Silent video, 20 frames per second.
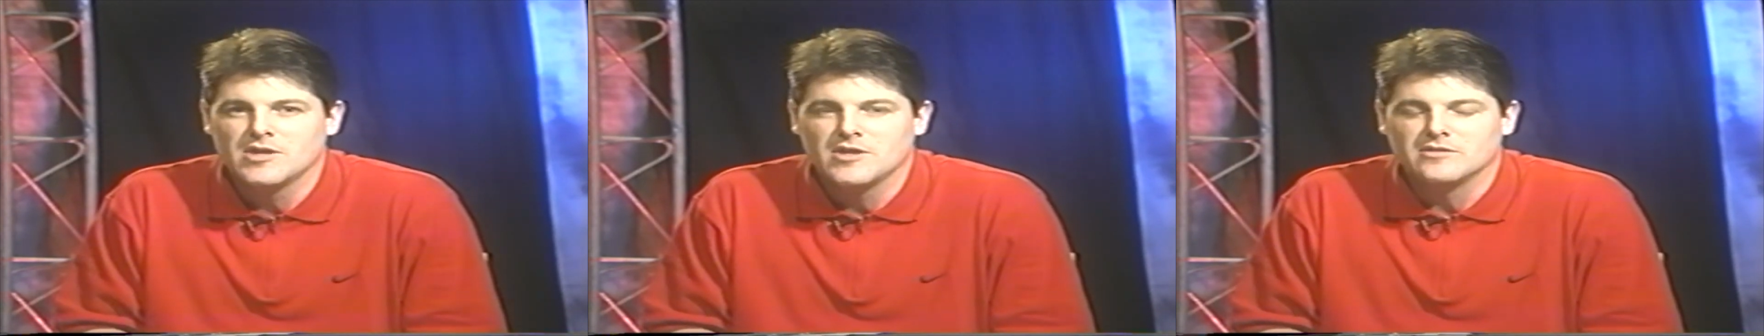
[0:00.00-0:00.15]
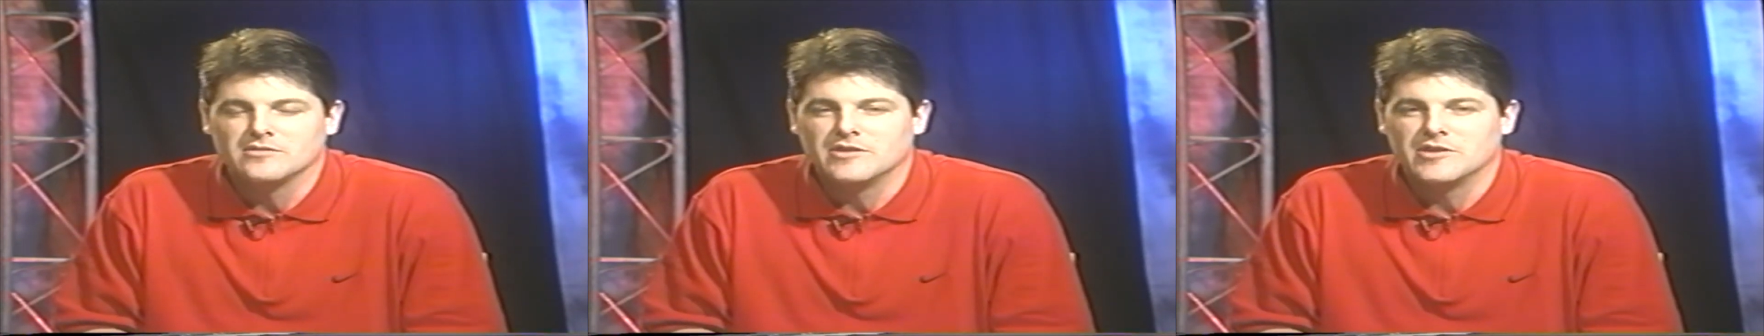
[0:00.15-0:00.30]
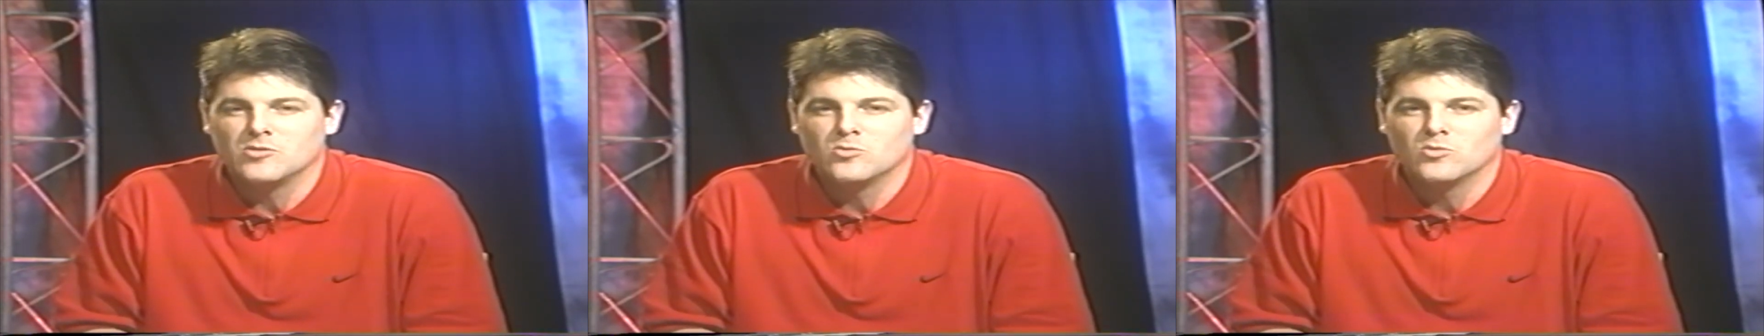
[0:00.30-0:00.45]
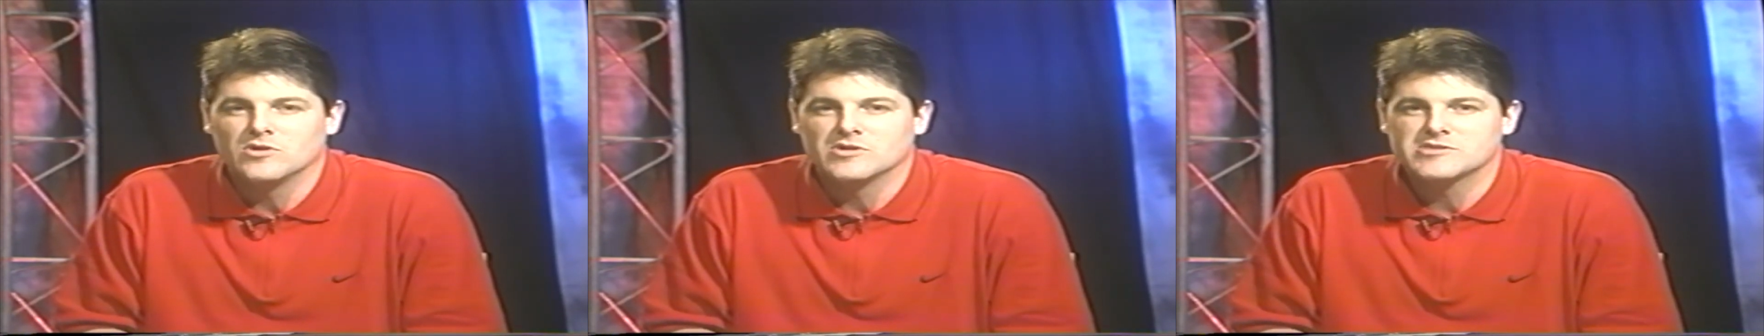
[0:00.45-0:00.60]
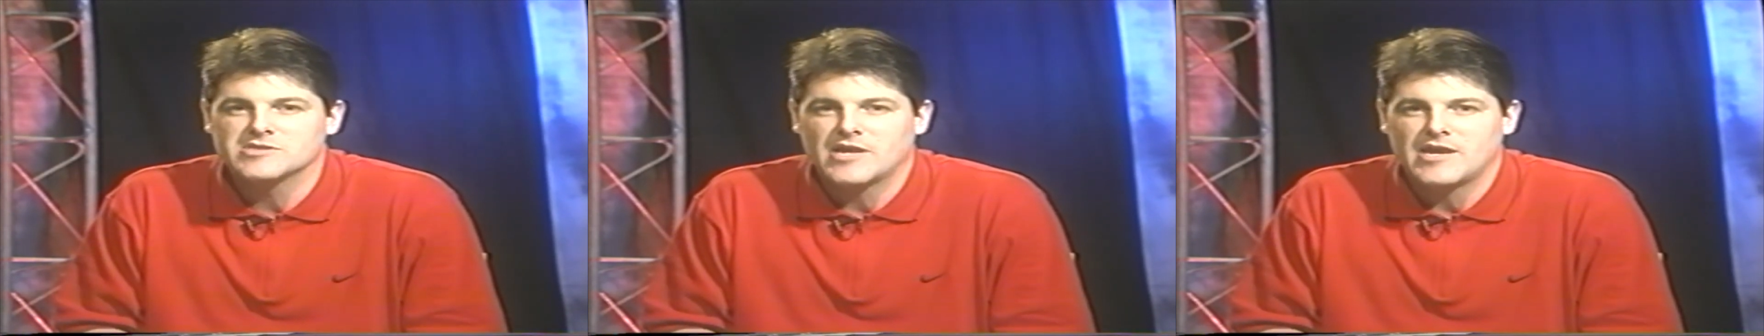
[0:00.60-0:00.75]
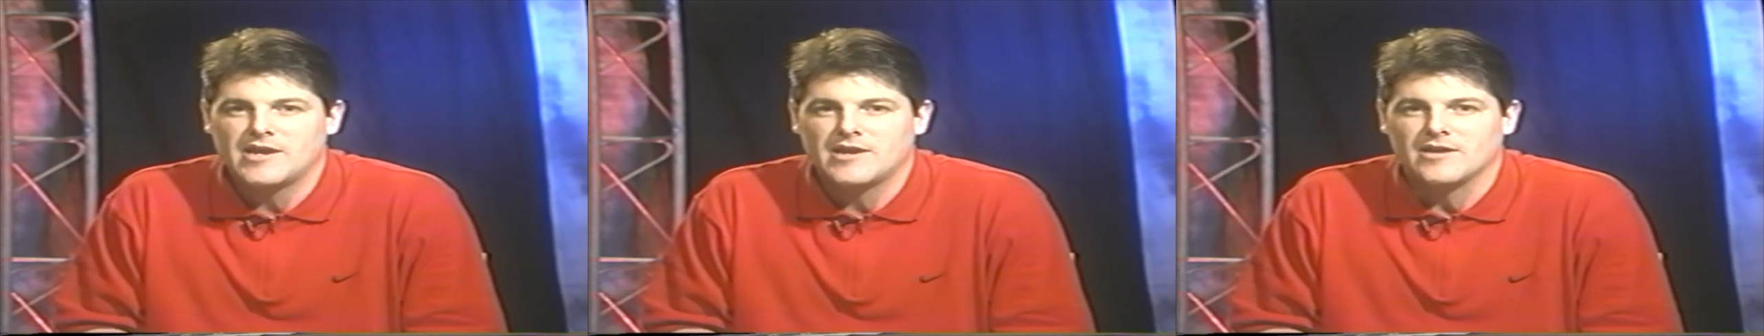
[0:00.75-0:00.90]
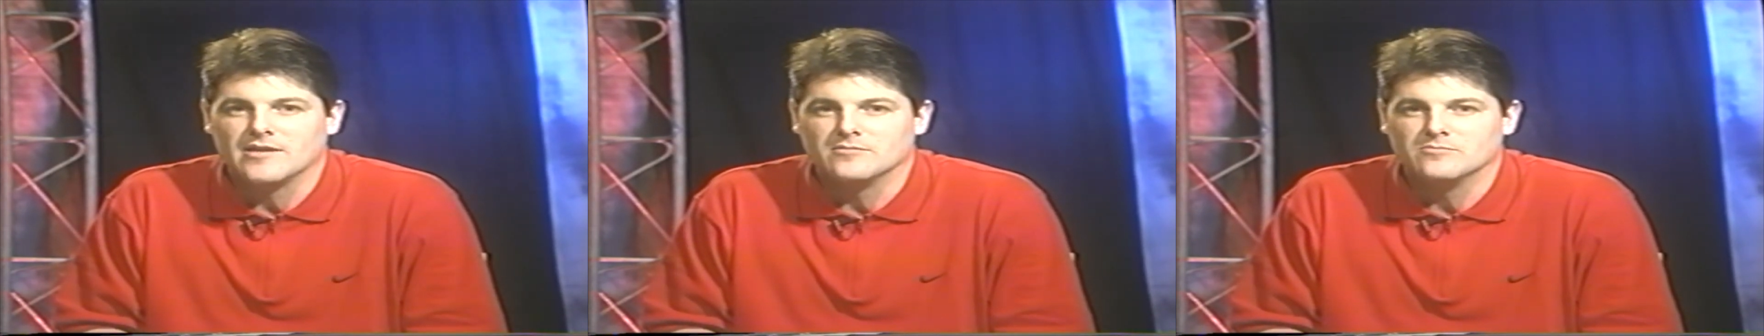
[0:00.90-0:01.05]
that he once
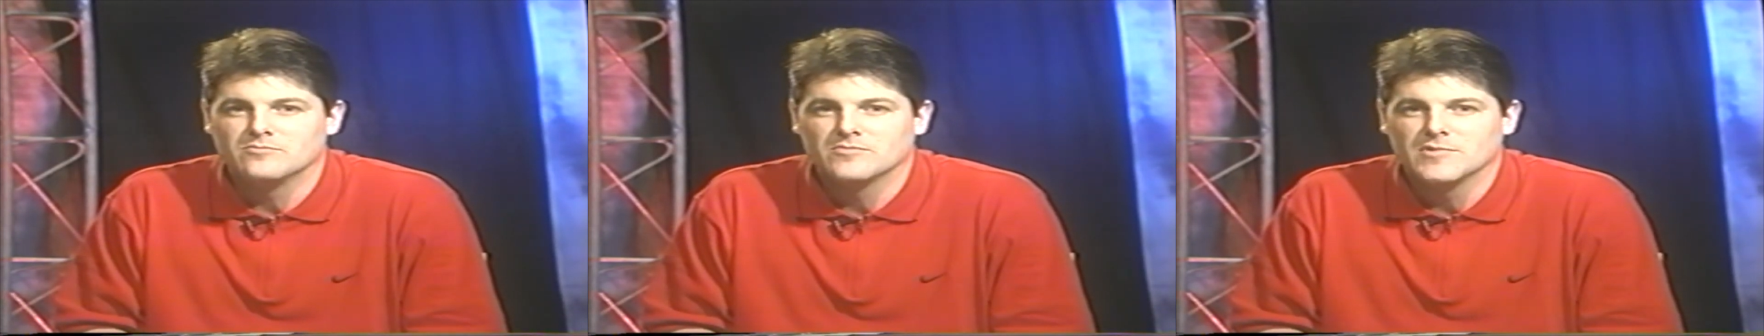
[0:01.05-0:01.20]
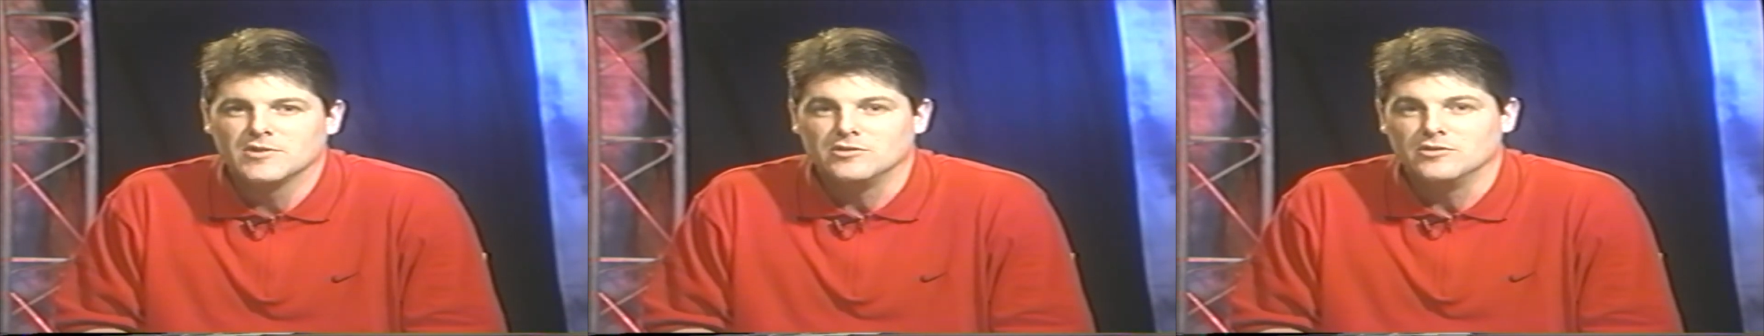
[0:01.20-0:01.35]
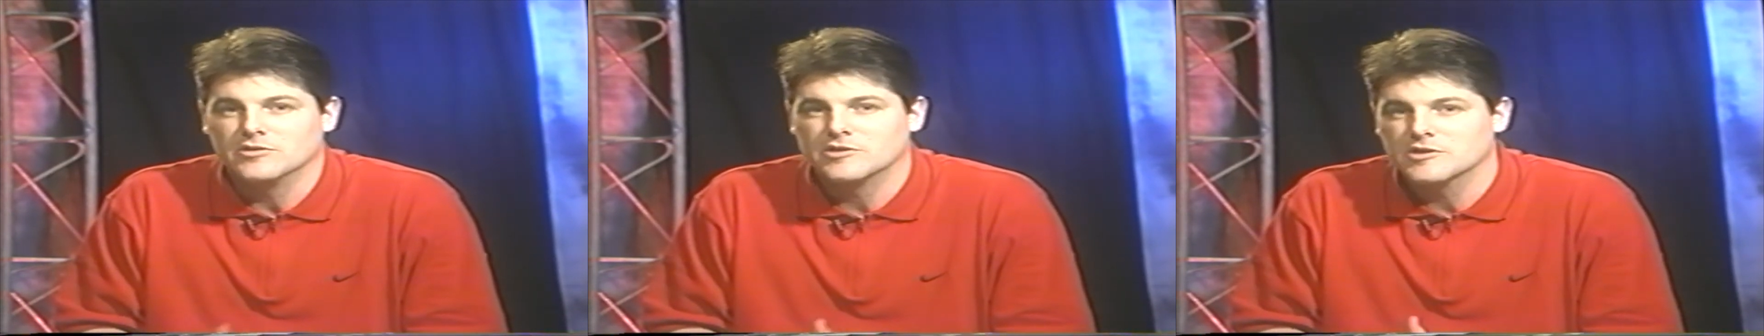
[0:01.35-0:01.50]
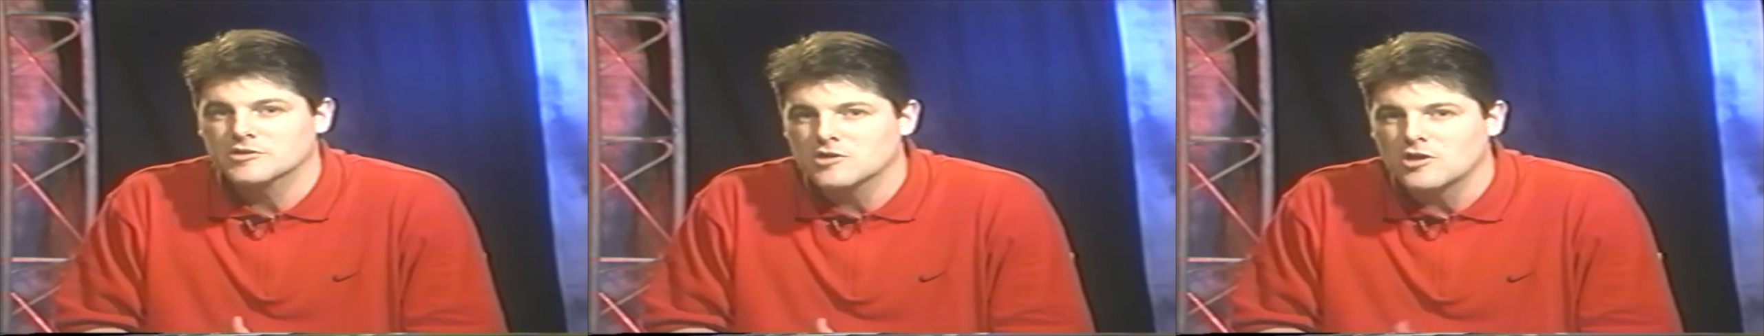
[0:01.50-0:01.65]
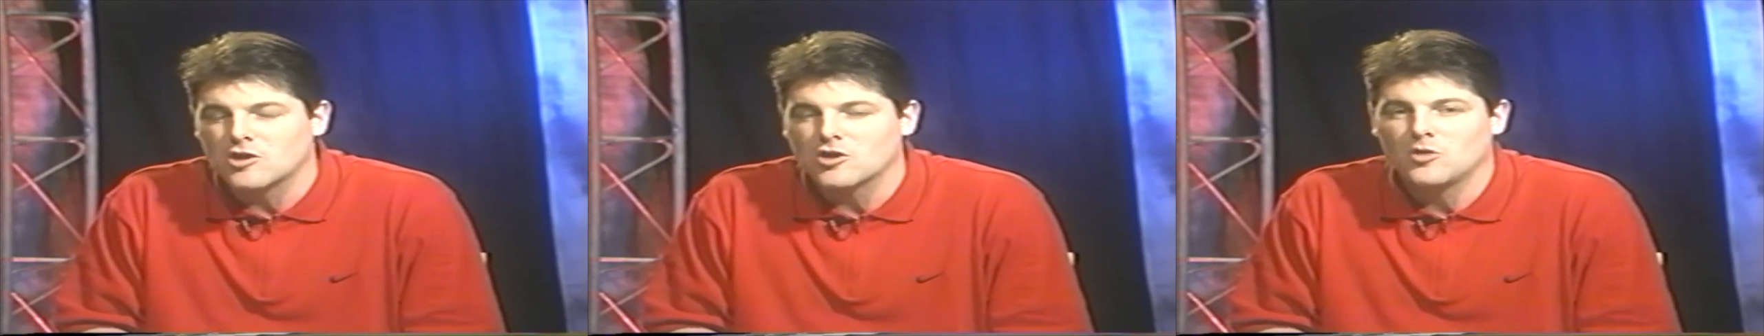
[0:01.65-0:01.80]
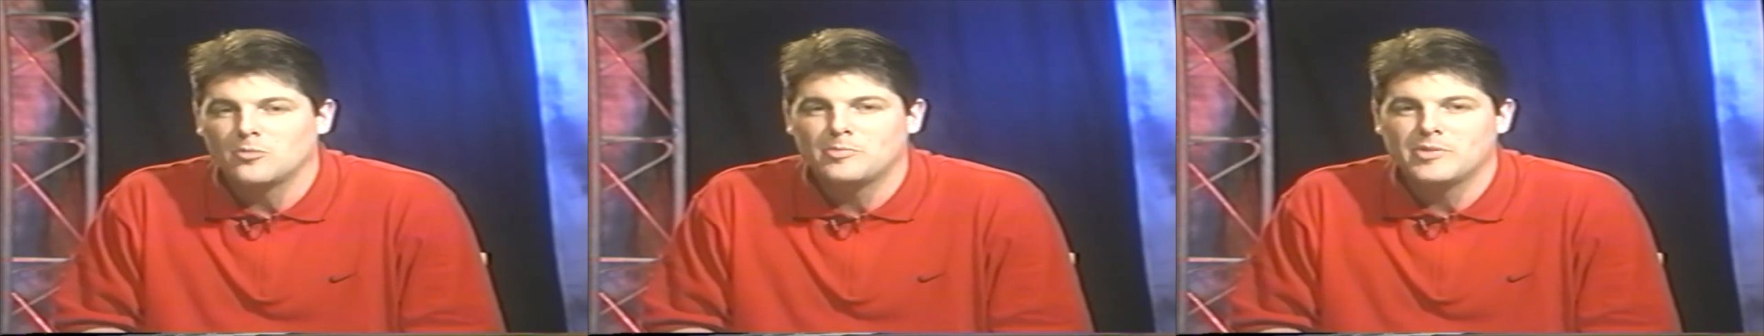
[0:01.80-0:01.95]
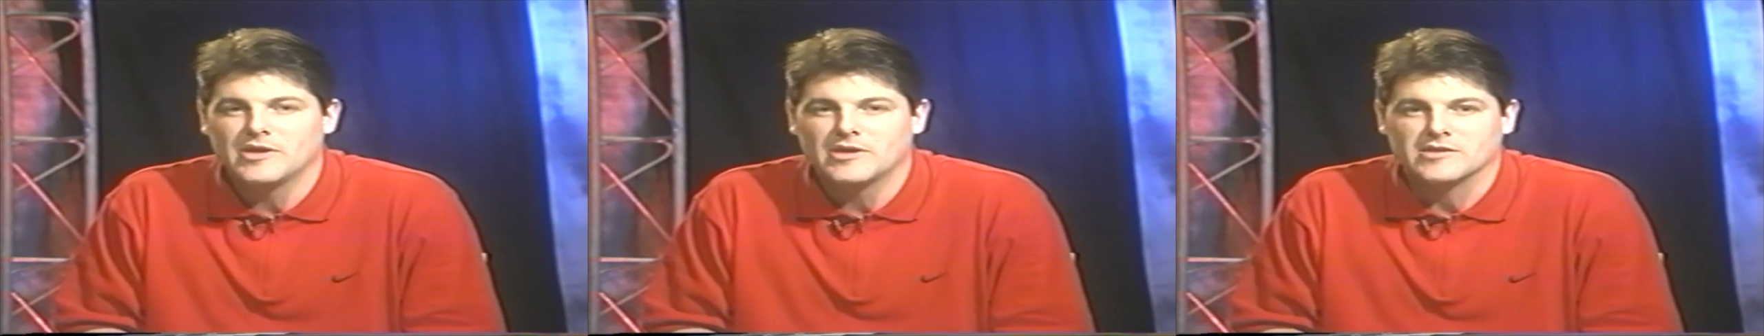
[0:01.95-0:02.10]
had. Look at Carl
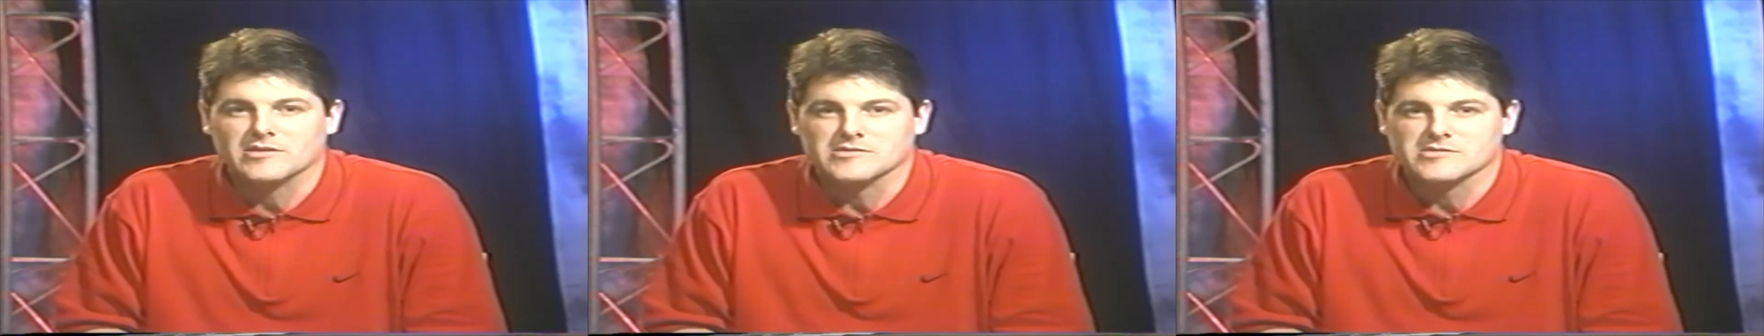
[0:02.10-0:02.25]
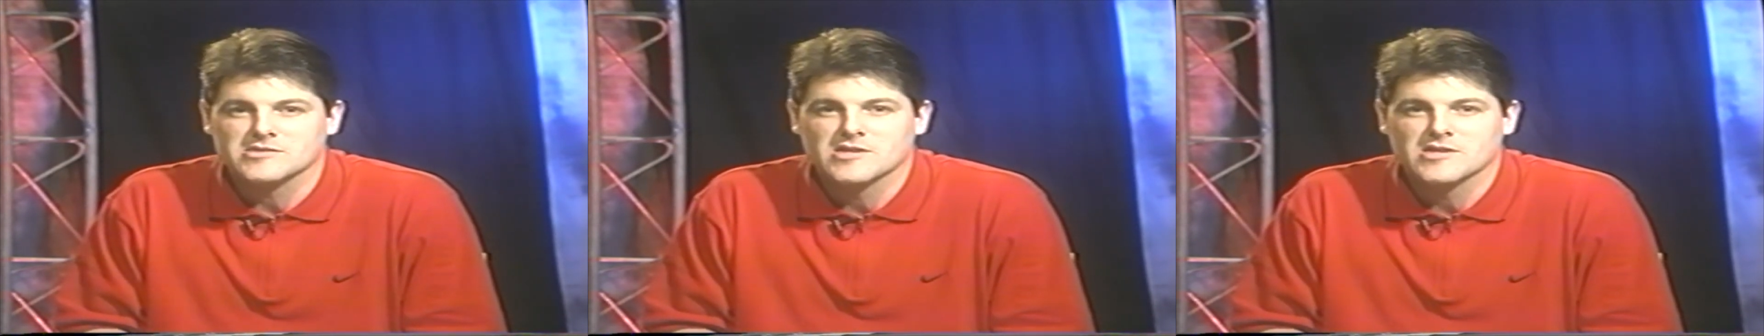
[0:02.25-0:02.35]
Pickens